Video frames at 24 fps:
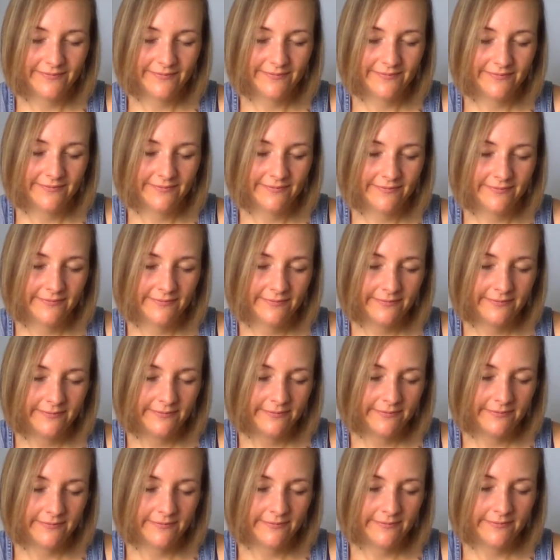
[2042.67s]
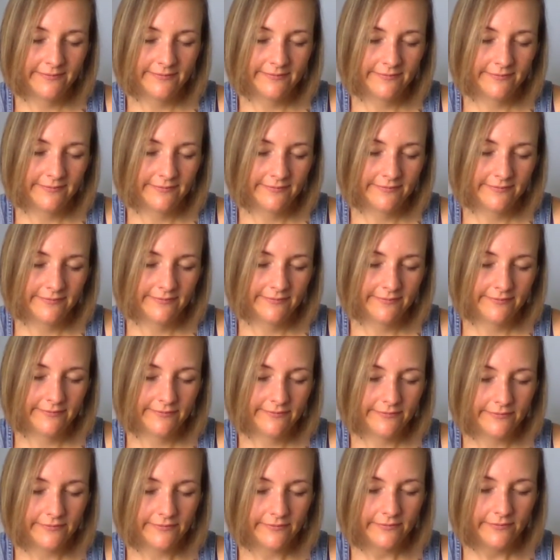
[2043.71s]

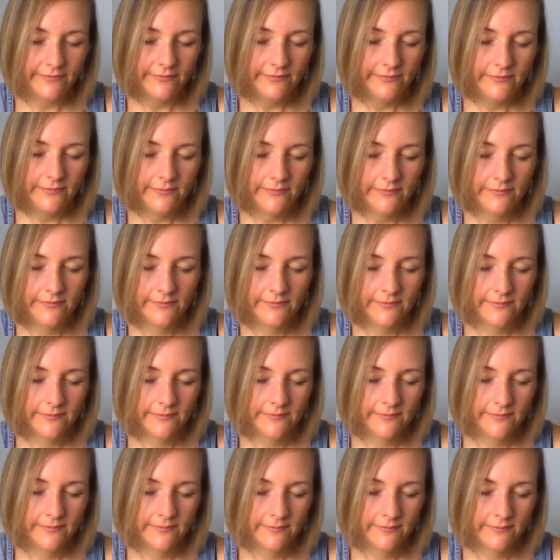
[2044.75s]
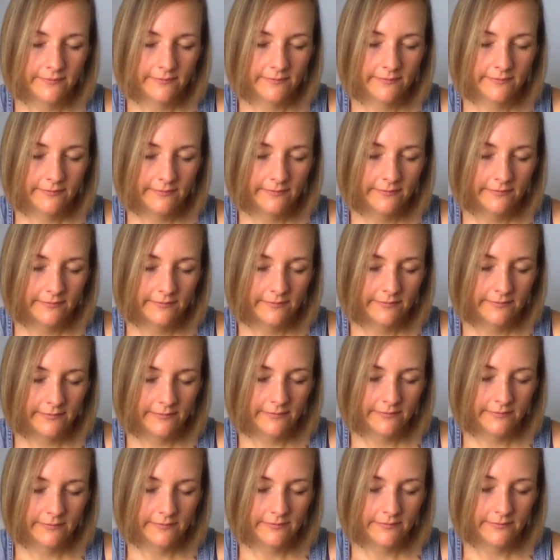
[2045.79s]

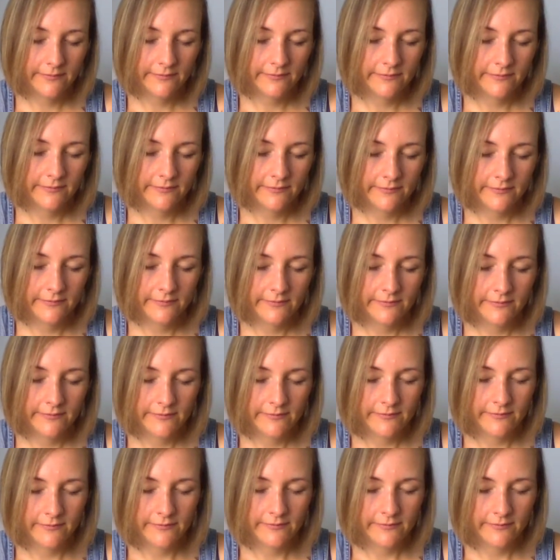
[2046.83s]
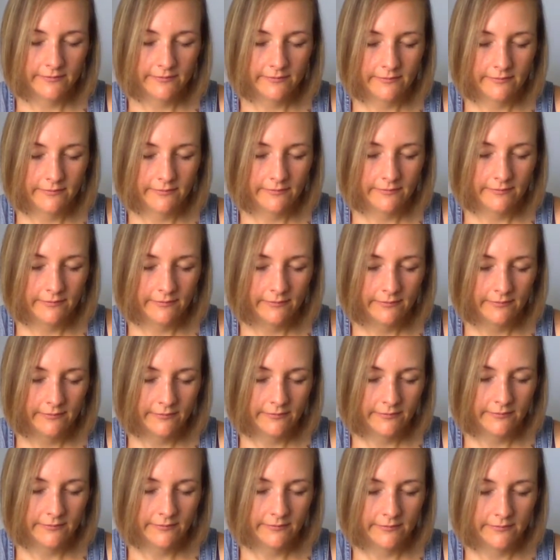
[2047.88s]

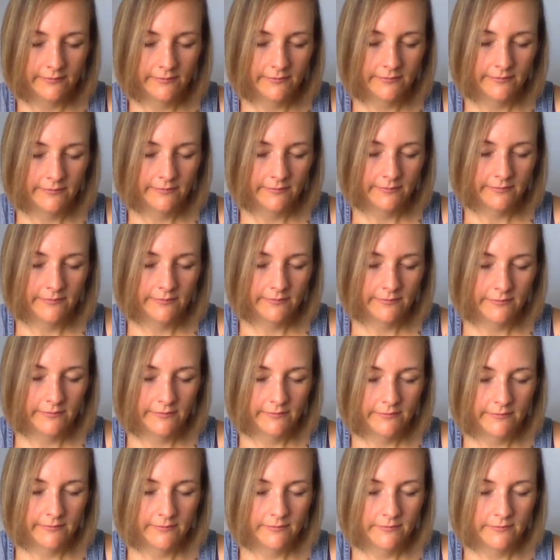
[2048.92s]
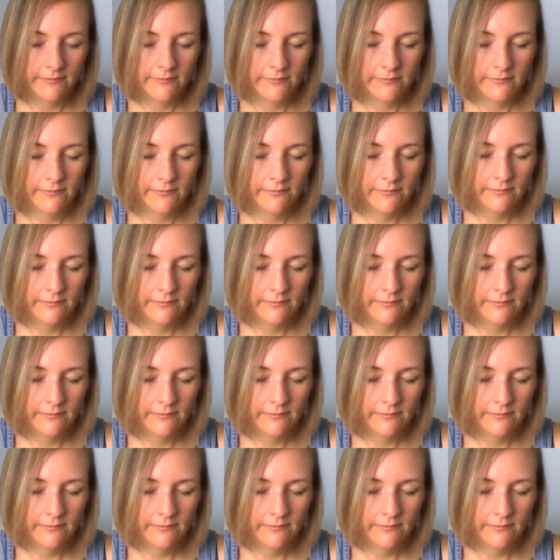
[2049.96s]
Nobody speaks.